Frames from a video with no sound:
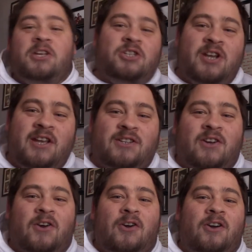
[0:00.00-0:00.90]
cheese
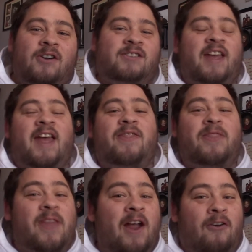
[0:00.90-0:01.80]
curds,
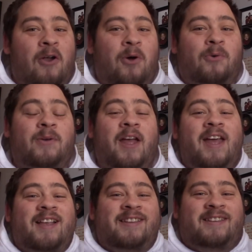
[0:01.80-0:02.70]
and their own
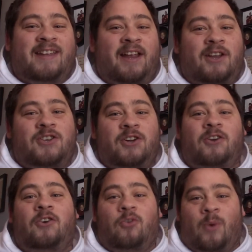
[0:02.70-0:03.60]

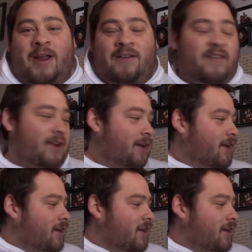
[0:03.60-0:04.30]
signature gravy.